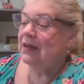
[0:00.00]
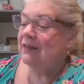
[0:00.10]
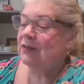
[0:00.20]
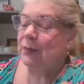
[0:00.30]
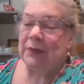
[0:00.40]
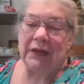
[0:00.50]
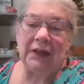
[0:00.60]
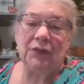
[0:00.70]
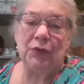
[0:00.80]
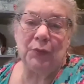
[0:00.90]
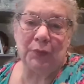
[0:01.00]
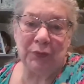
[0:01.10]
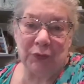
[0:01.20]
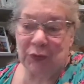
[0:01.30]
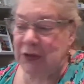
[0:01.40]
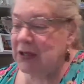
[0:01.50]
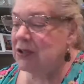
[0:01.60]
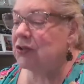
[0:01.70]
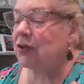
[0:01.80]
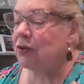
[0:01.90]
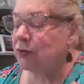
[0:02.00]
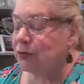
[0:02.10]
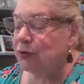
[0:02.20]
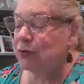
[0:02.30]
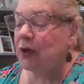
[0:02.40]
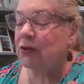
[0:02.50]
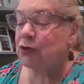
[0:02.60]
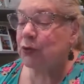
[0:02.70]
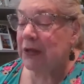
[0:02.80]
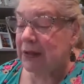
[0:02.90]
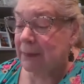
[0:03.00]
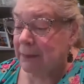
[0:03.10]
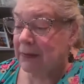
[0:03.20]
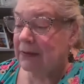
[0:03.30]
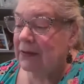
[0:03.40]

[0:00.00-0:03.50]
If you plant trees through treat 'em,